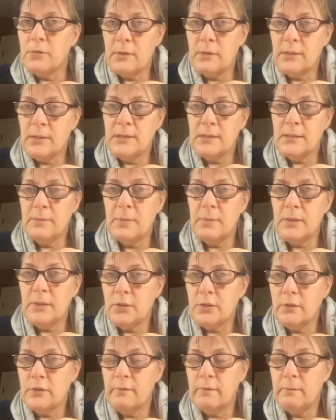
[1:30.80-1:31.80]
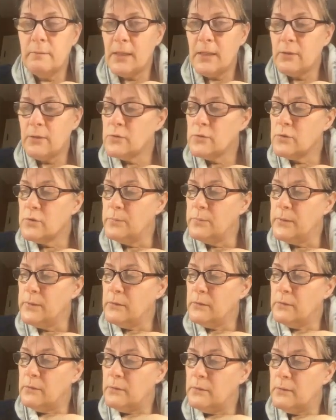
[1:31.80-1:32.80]
This is a picture of a
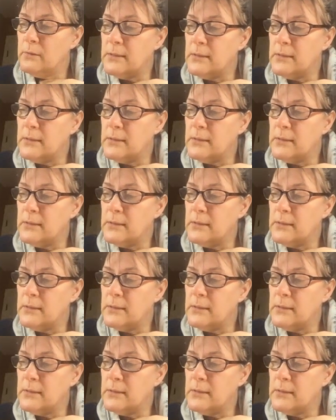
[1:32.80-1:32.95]
microtubule.